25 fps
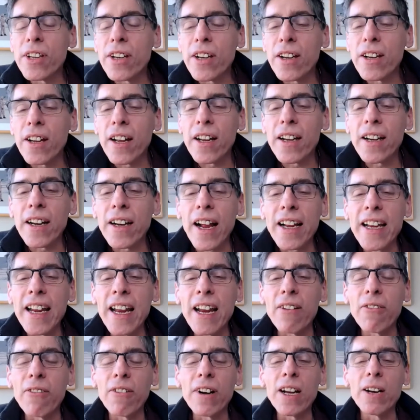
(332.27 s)
Yeah, and I
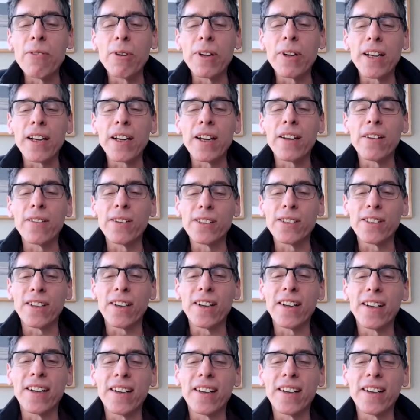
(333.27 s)
can't read what the others are.